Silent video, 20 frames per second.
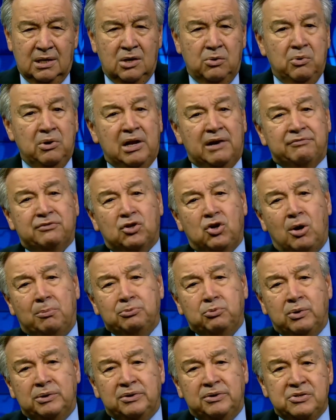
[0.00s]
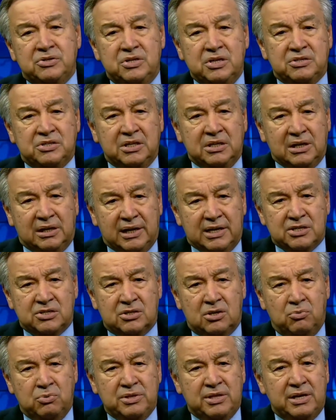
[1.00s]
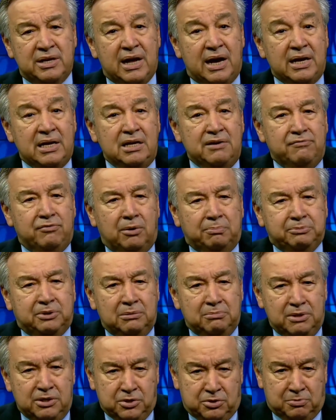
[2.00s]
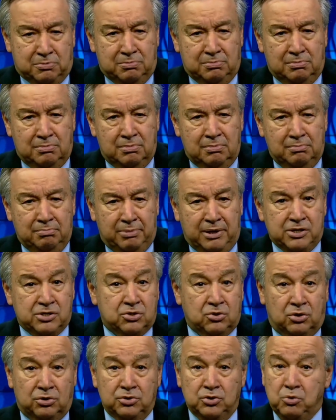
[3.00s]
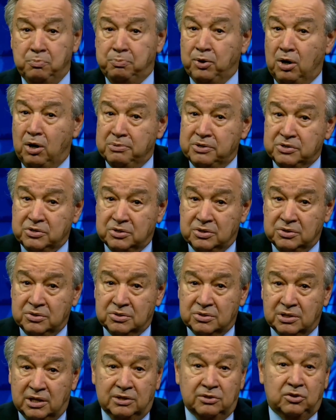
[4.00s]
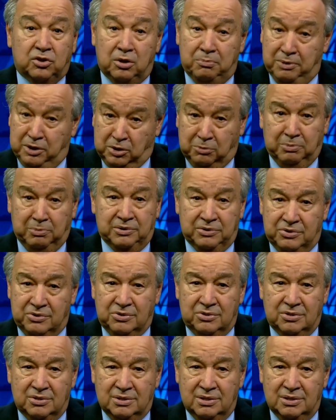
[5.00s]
We left COP26 in Glasgow with a naive optimism based on new promises and commitments.